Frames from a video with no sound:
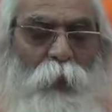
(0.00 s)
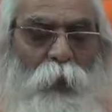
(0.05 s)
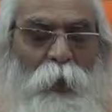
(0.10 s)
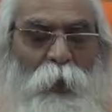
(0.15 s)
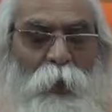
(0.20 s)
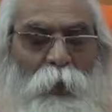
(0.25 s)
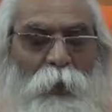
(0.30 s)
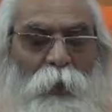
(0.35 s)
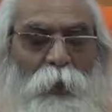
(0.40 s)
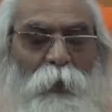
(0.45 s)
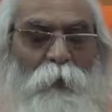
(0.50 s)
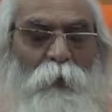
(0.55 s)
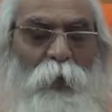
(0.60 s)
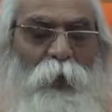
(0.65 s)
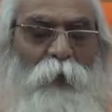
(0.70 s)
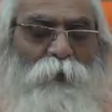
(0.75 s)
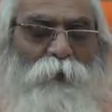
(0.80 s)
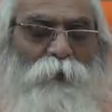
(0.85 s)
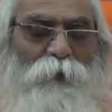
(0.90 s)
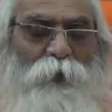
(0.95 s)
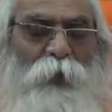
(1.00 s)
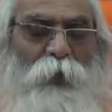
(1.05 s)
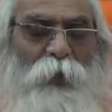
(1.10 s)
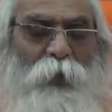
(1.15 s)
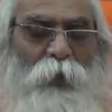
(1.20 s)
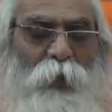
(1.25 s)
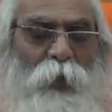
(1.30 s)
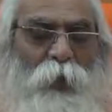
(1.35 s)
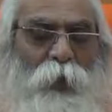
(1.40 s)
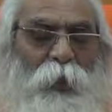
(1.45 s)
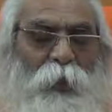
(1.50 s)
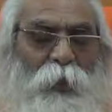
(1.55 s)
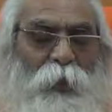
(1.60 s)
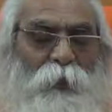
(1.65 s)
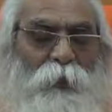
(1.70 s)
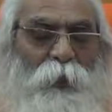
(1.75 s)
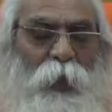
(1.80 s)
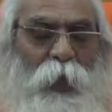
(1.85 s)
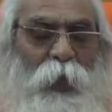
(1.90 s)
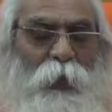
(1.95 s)
and you are seeing
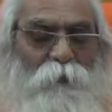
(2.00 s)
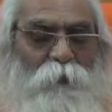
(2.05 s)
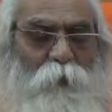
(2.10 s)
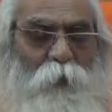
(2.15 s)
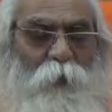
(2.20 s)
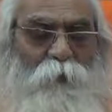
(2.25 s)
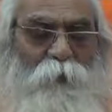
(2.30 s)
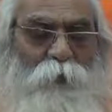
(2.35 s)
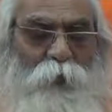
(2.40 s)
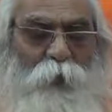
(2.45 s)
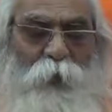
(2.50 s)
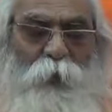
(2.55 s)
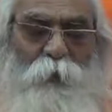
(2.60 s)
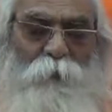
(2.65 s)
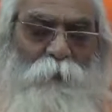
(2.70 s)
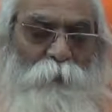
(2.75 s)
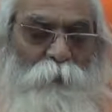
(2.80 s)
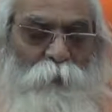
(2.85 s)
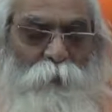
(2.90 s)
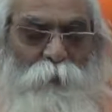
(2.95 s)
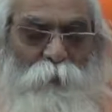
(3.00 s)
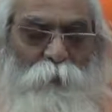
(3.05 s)
any type of dream,